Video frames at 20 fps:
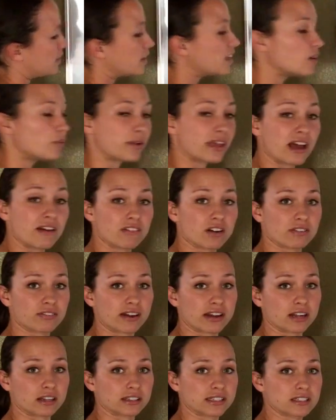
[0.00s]
And we have our
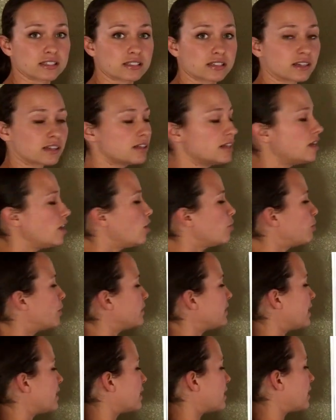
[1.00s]
final answer.
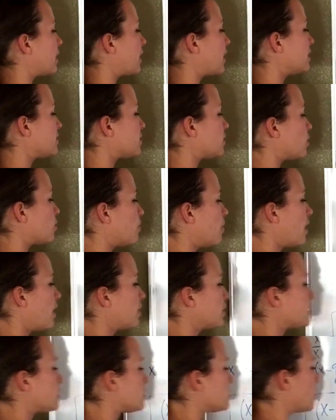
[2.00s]
Put that in a nice little
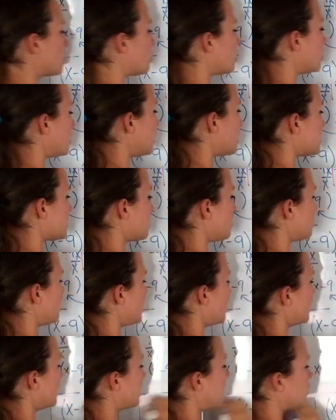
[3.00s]
box, circle it,
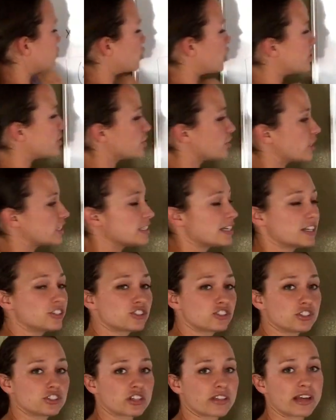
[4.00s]
something that draws your
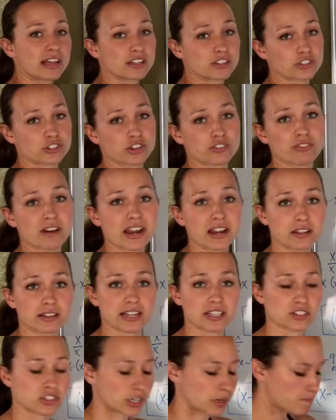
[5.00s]
attention to that as your final
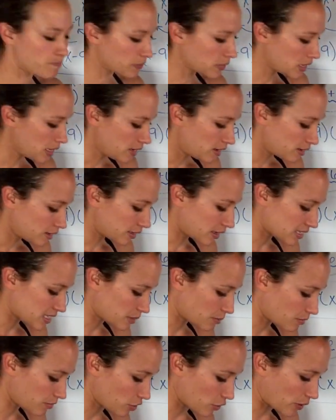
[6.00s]
answer. Now
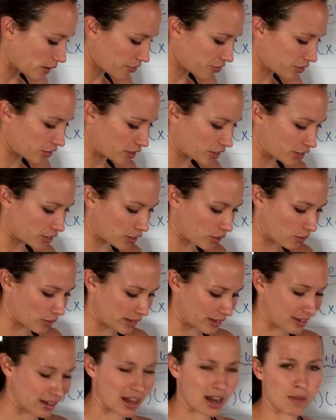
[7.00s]
some of you out there are
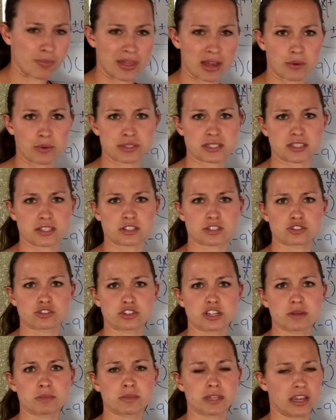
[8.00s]
going, that was
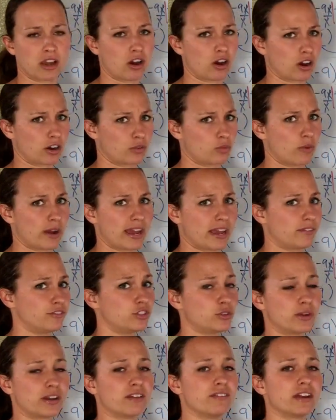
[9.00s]
extremely hard way of
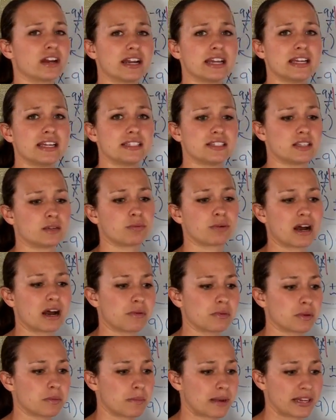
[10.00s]
doing a very easy
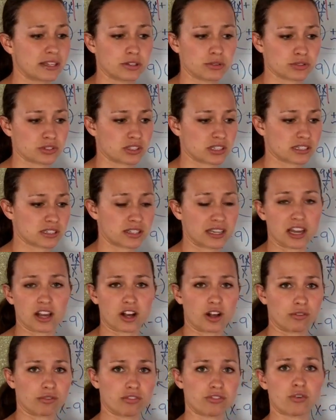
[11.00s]
problem. I used this thing
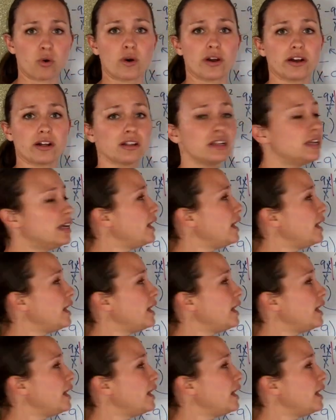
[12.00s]
called FOIL.